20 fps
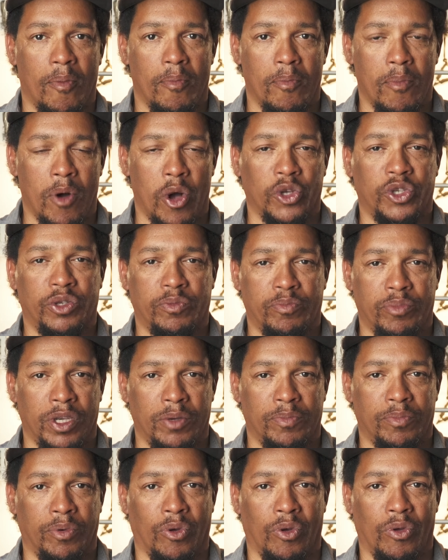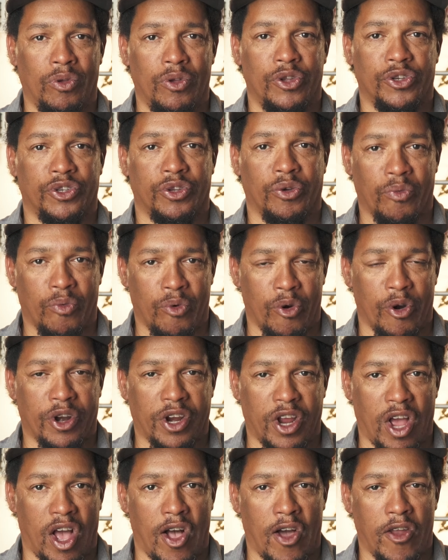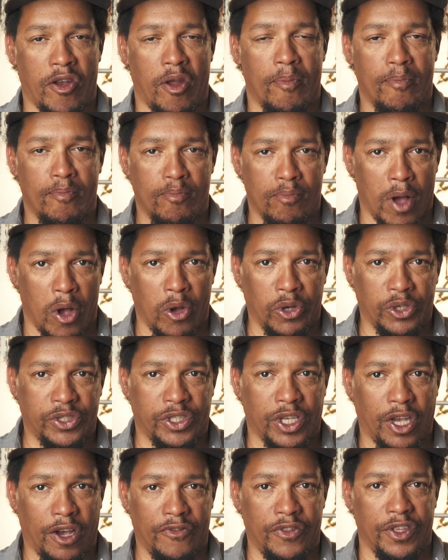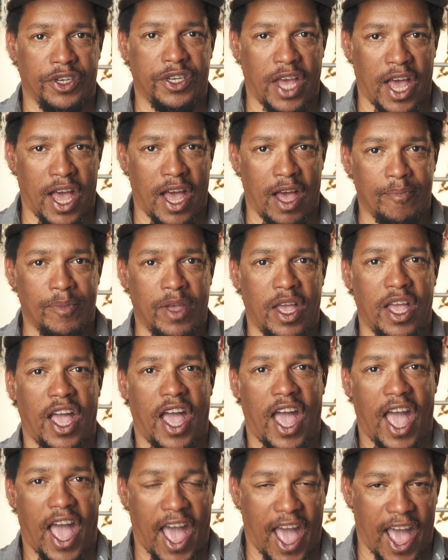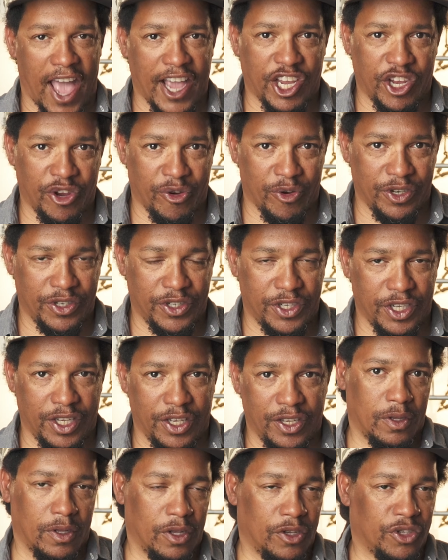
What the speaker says: most people to work on most of the time, accuracy.